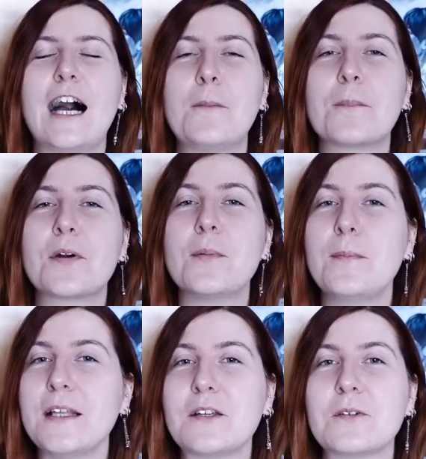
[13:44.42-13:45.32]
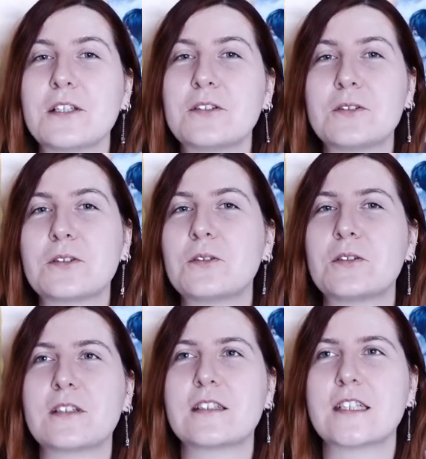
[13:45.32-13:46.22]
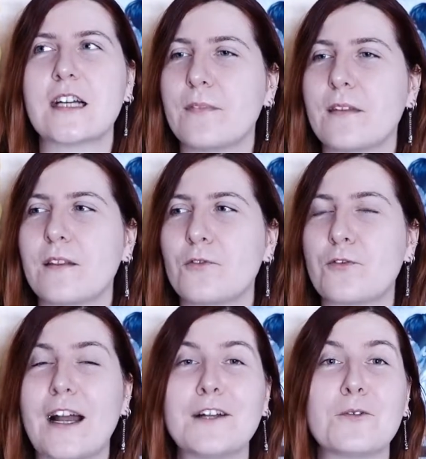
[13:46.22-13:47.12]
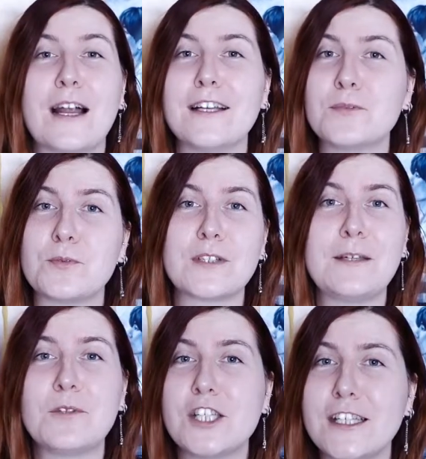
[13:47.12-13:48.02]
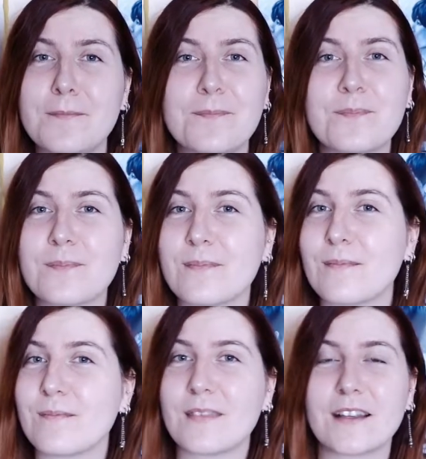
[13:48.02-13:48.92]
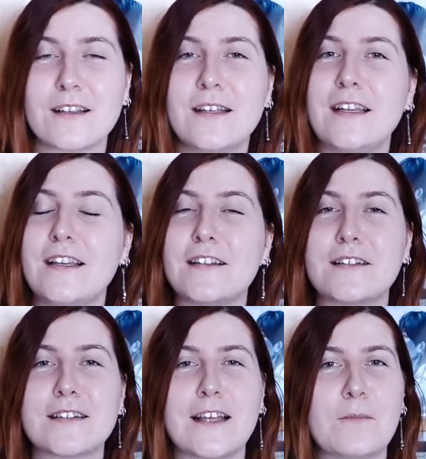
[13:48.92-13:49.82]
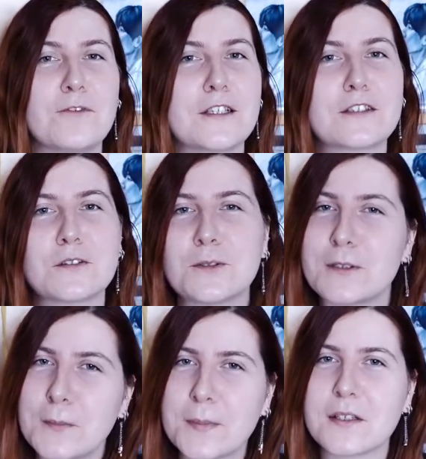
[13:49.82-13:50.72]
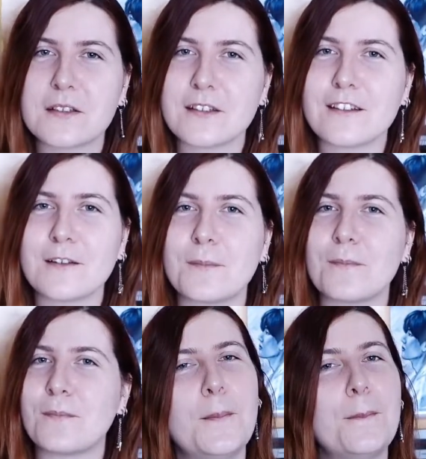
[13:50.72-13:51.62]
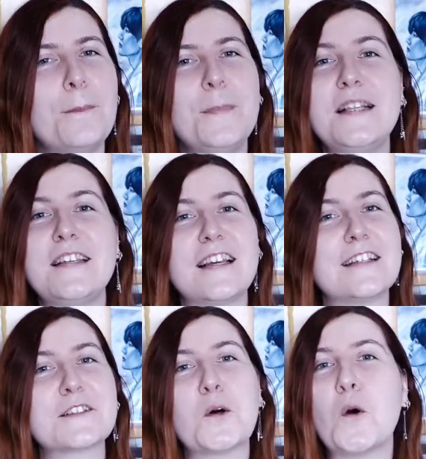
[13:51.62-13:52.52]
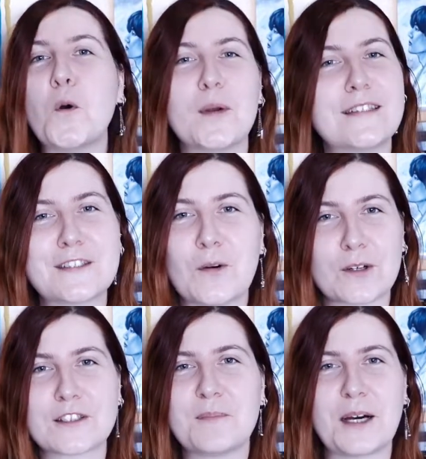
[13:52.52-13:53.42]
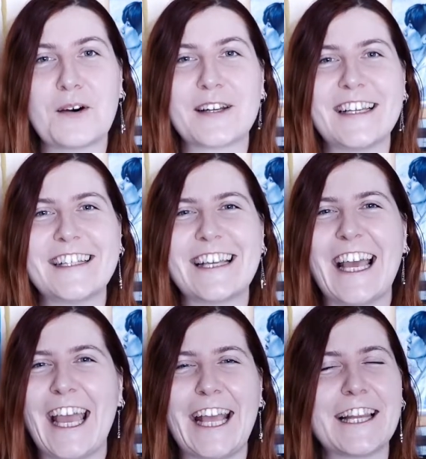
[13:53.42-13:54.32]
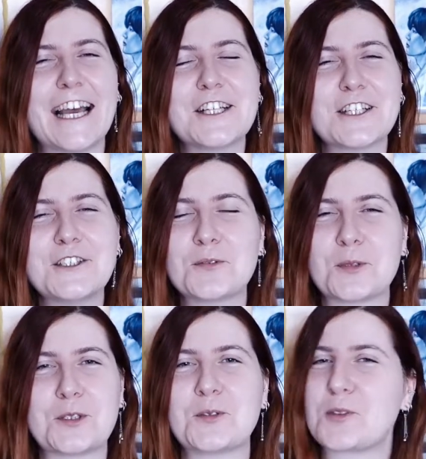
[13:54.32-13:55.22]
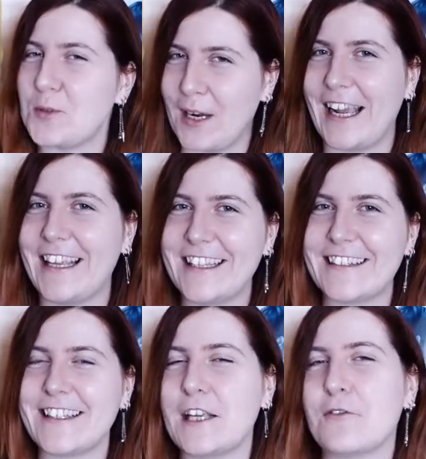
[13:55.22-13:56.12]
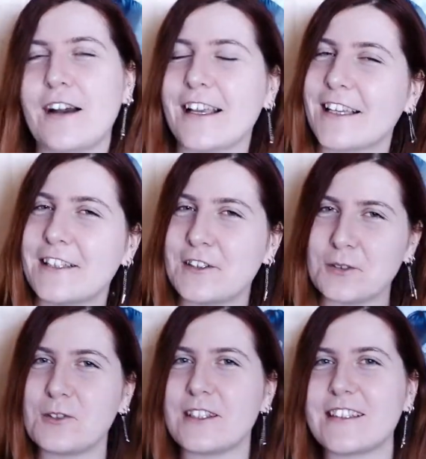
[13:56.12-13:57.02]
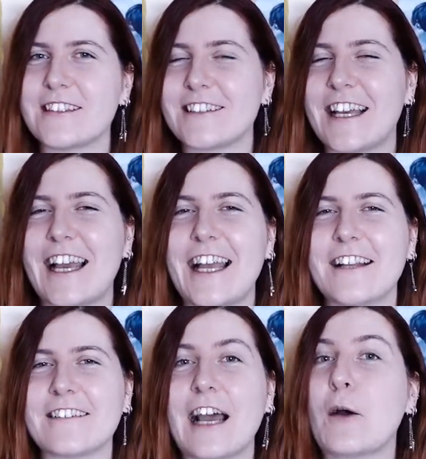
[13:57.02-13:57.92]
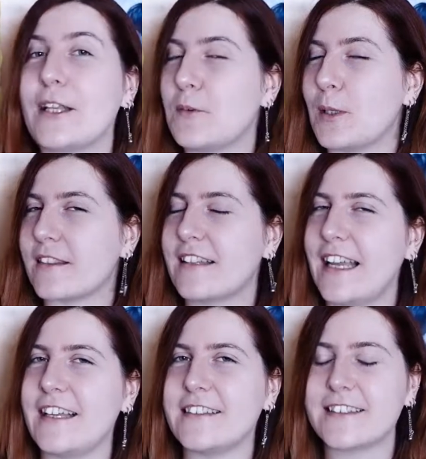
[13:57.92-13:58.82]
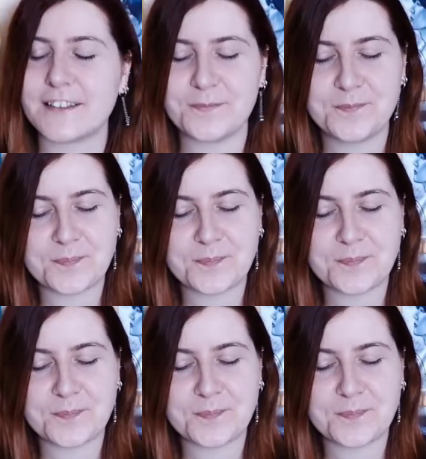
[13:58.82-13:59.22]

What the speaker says: I'm probably going to cook fried rice with kimchi. It's something so typical. BTS always talks about it, and I just want to try it if I can do this and how it will taste.